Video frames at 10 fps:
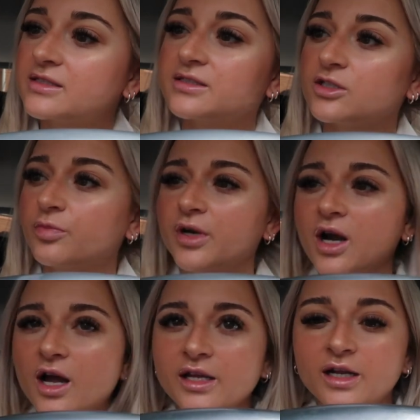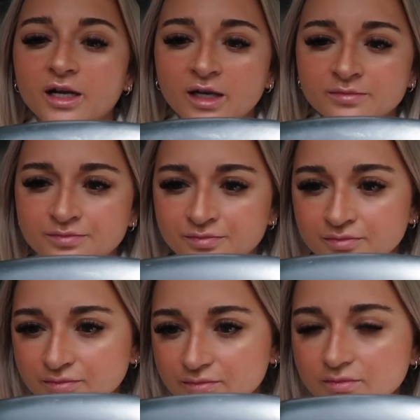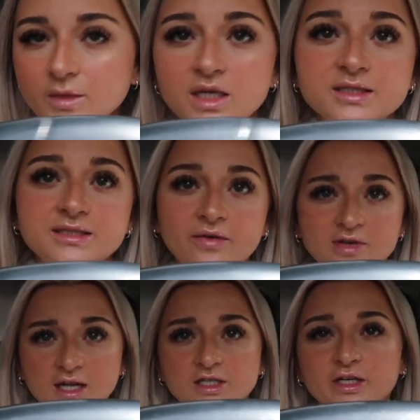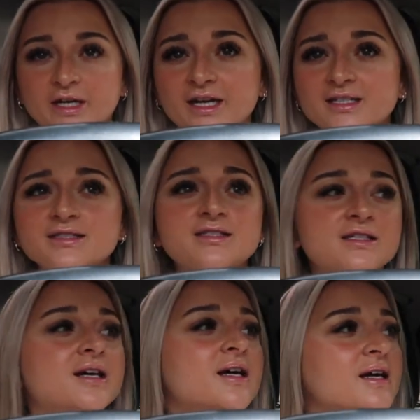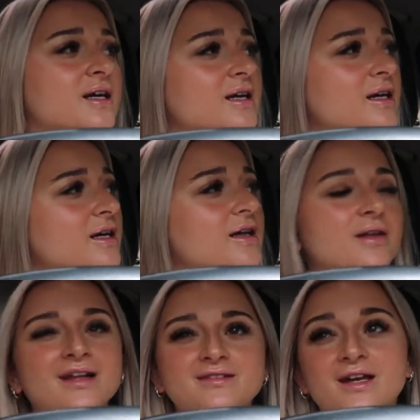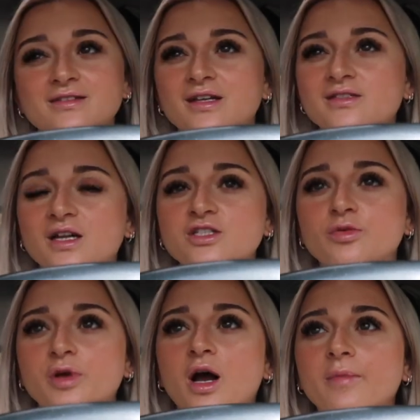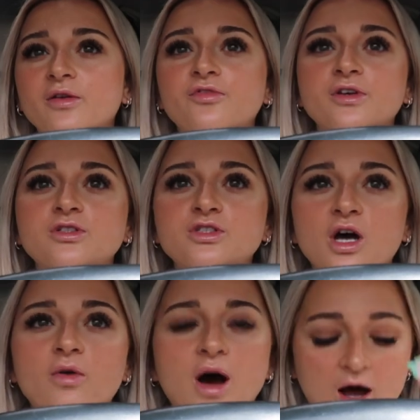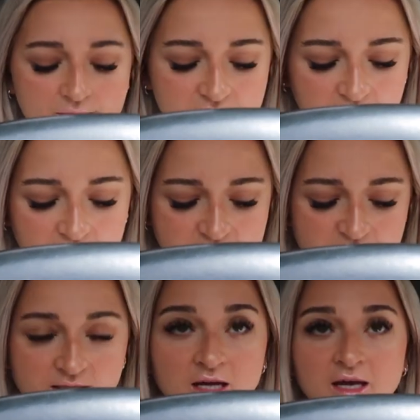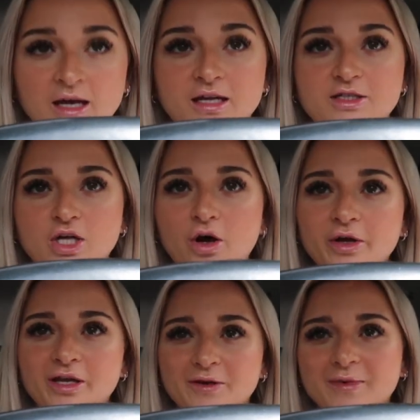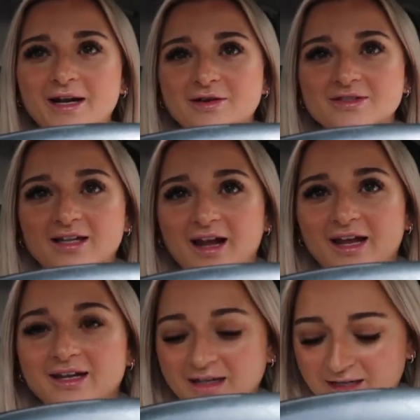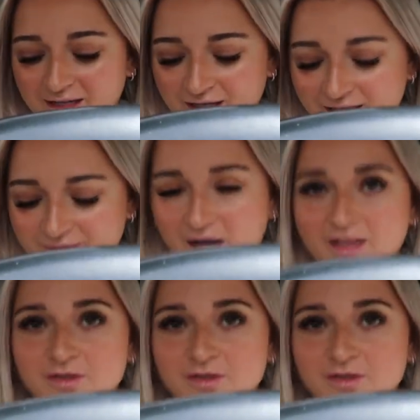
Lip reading: super hot here. 78 degrees. And I guess that's not super hot, but it feels so hot because it's so humid outside. I'm not